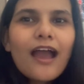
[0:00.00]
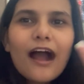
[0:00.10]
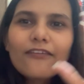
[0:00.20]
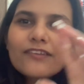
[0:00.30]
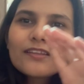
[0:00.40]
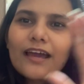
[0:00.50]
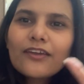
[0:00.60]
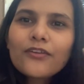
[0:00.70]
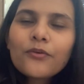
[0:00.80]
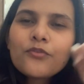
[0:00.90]
After
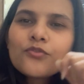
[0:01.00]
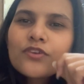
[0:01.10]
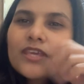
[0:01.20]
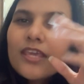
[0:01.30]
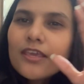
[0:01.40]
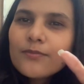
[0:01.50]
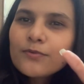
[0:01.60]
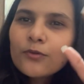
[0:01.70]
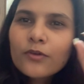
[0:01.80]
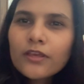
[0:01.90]
that, you
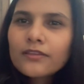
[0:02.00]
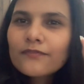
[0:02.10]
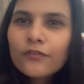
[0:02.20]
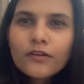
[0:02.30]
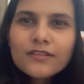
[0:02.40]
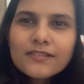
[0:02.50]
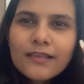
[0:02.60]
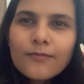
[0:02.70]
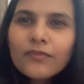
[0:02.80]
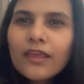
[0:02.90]
keep looking for the
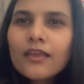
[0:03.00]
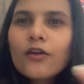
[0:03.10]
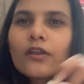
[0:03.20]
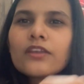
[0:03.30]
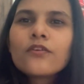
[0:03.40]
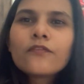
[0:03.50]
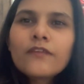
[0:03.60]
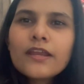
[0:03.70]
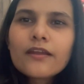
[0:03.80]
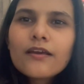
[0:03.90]
same thing on your
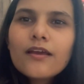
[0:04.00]
feed.